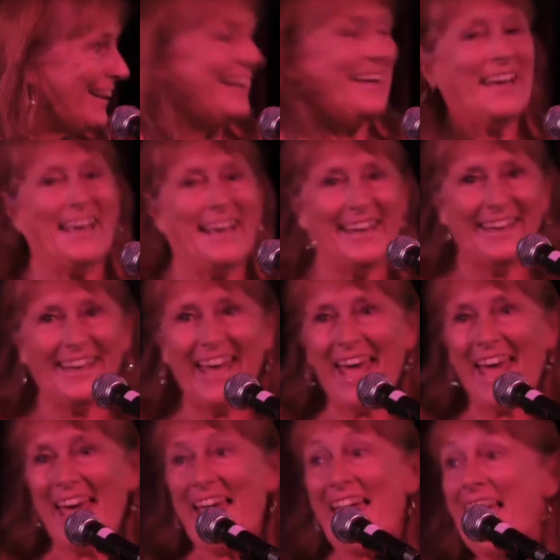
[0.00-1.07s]

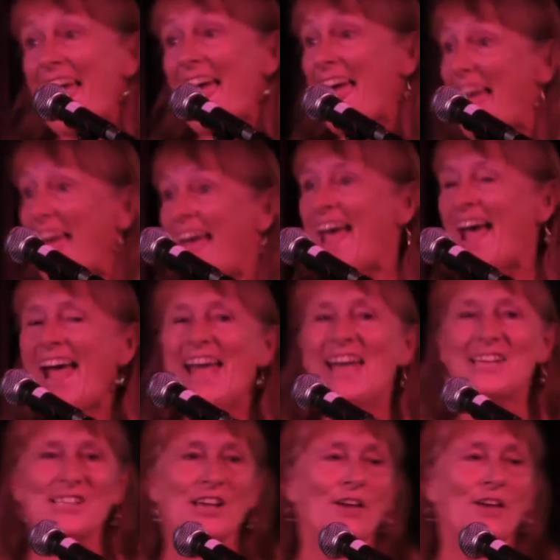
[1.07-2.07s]
Yeah.